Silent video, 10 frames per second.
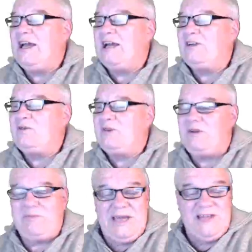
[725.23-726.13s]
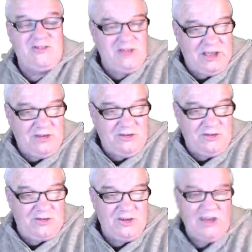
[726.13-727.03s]
little bit about
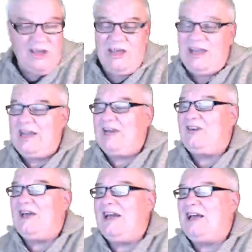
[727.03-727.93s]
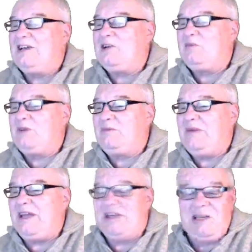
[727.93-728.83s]
TINS, and a little bit
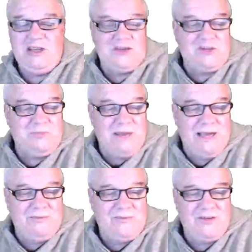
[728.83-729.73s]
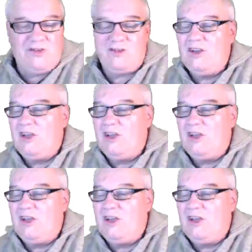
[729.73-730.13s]
about Lisp. In this